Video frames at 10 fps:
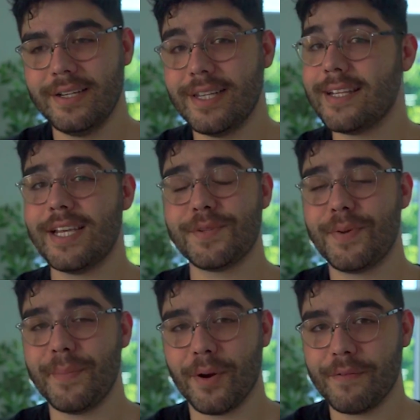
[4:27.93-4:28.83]
That sounds
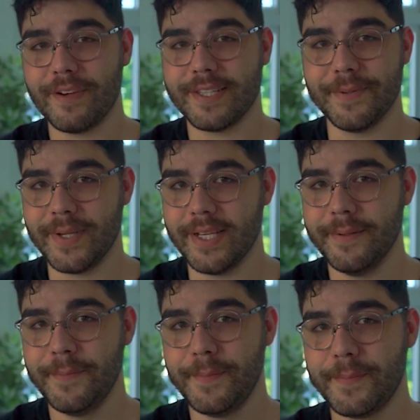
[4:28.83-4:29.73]
pretty perfect to me.
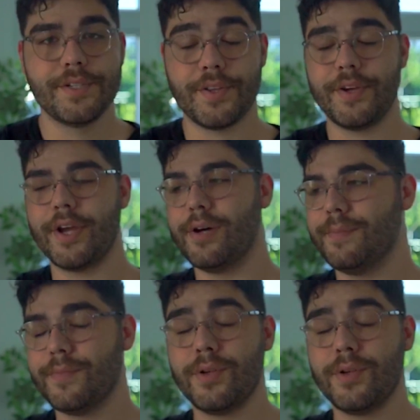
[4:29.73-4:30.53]
So there you go.